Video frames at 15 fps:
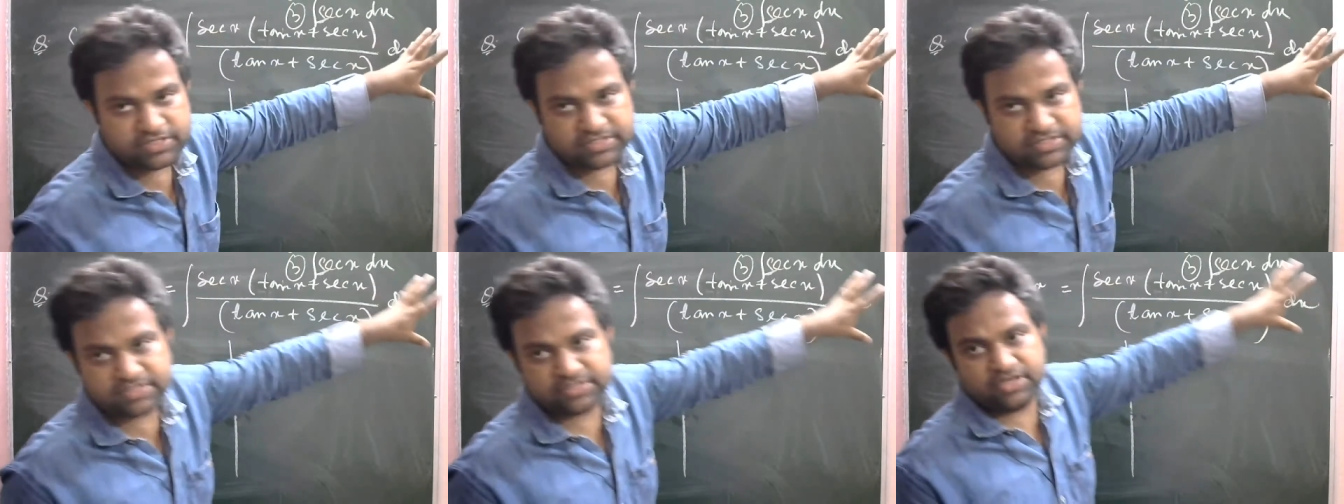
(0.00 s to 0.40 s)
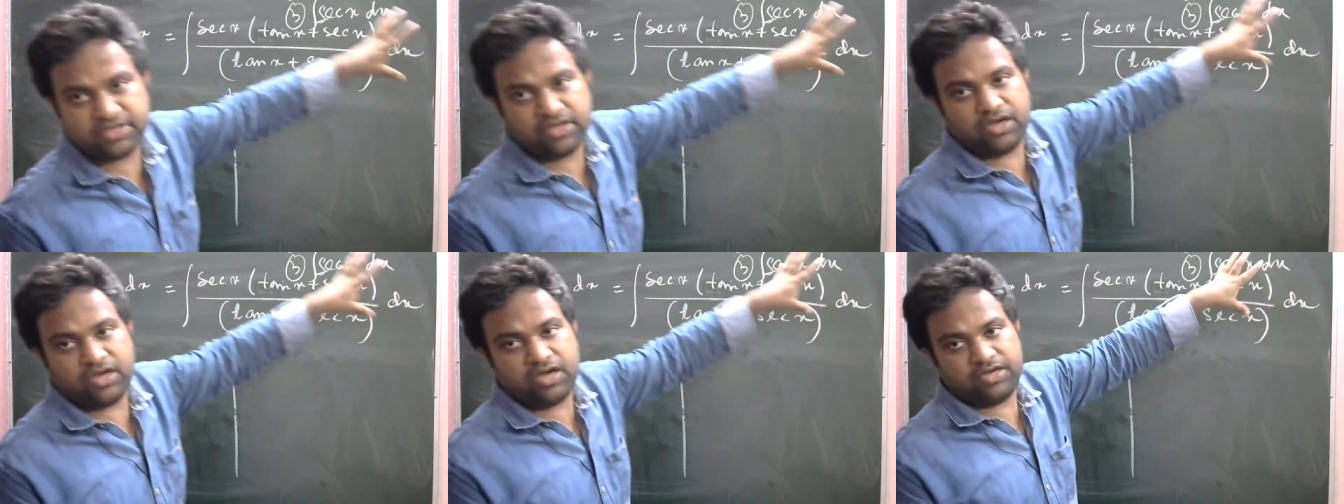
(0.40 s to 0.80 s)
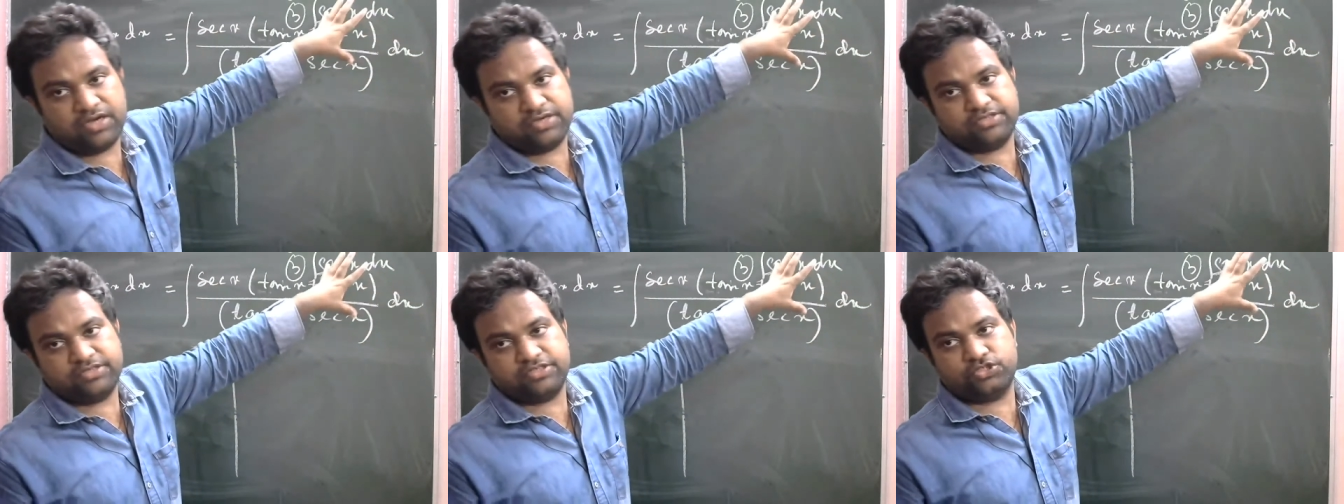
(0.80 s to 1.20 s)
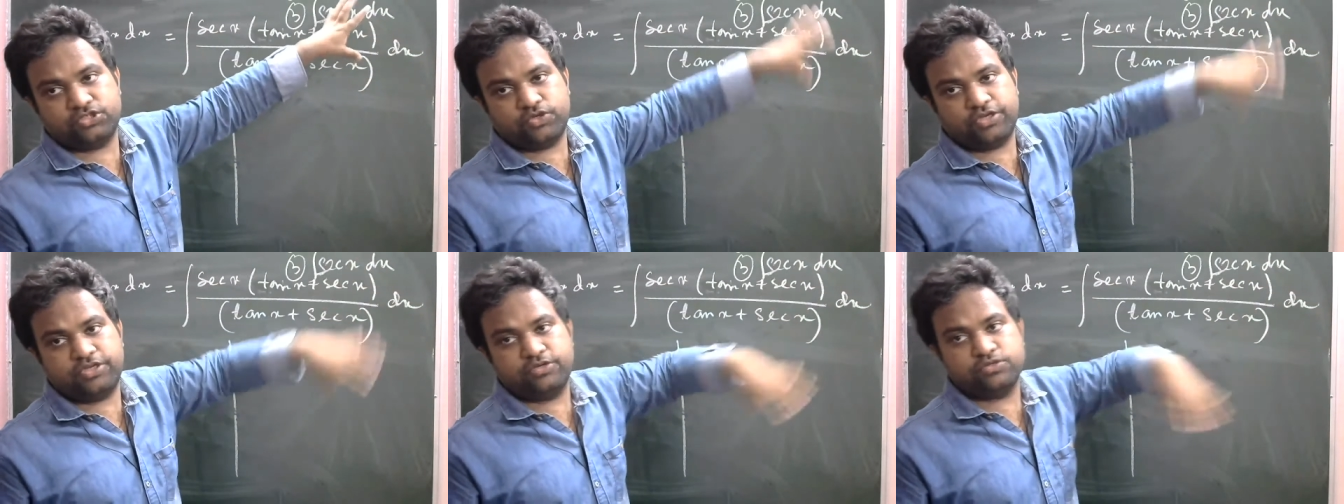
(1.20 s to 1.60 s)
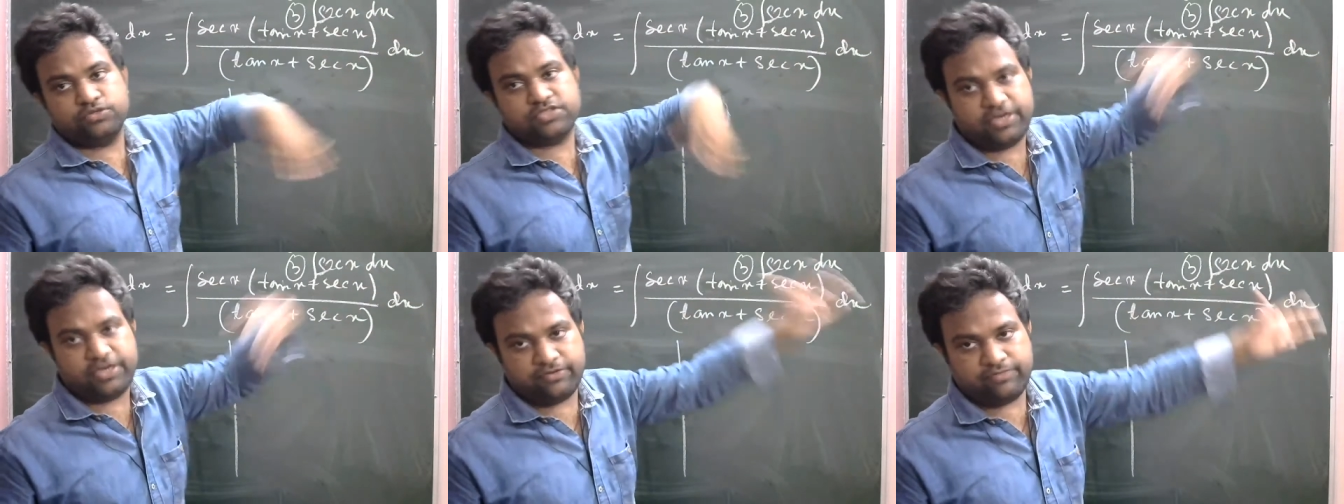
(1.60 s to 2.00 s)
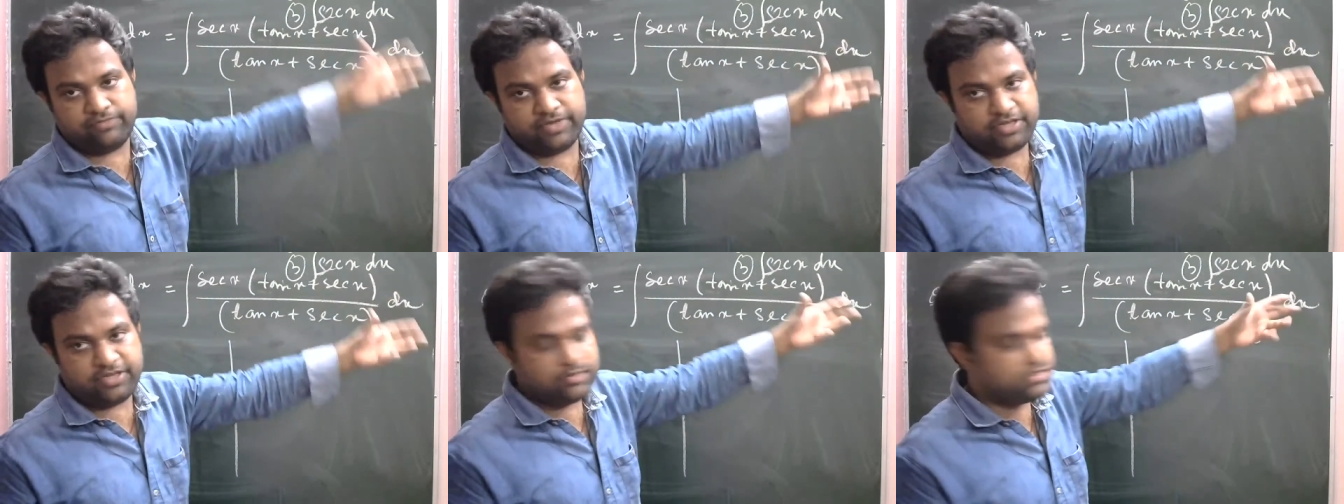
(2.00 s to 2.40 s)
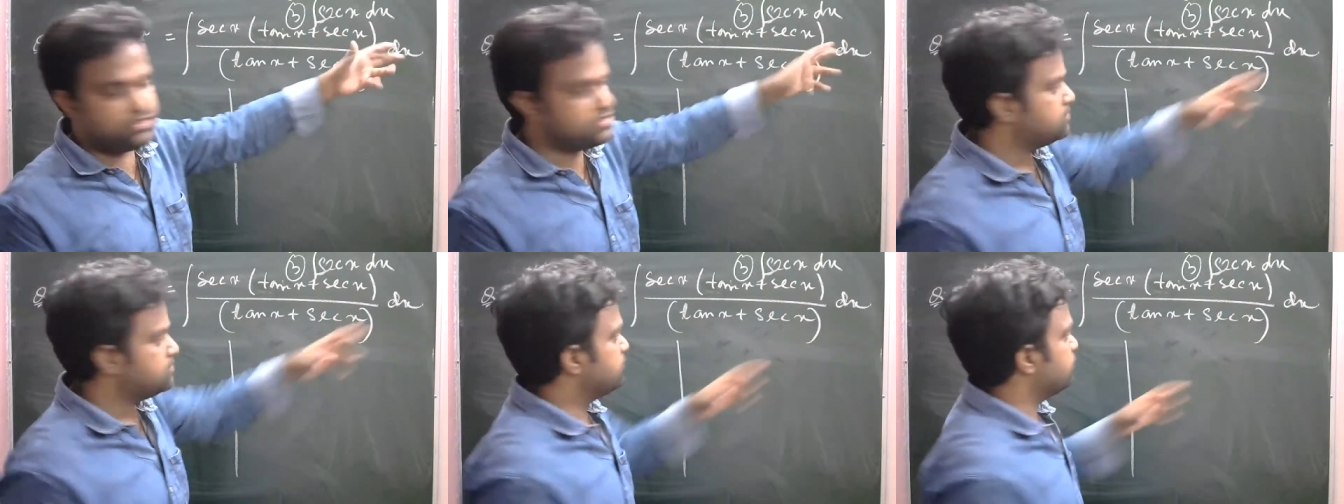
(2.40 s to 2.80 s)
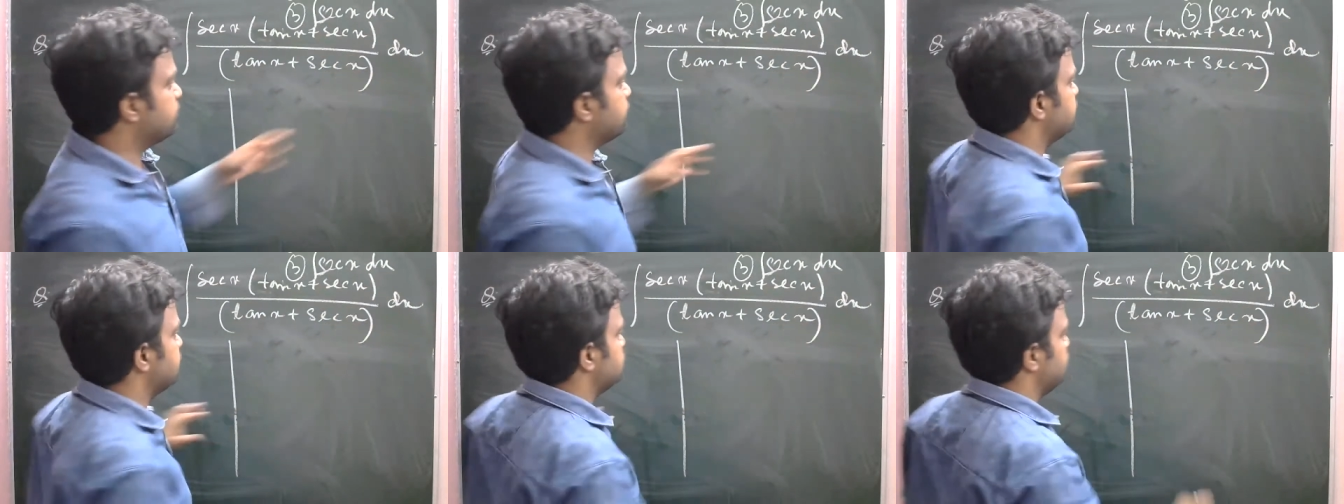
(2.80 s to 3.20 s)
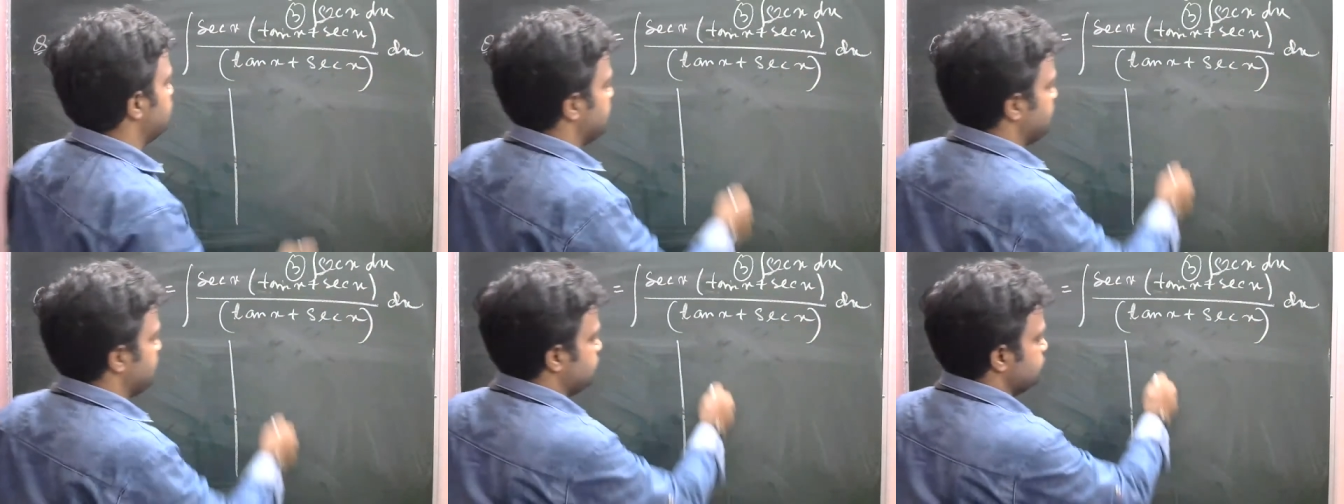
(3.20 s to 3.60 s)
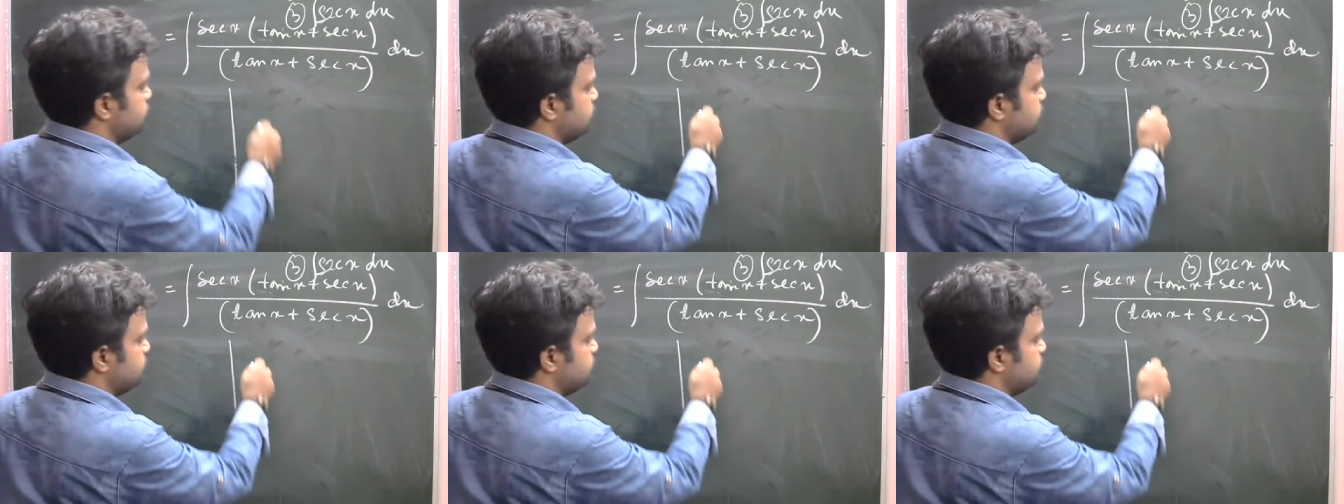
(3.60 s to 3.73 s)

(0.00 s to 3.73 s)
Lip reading: this into a new set of variables. So what I'll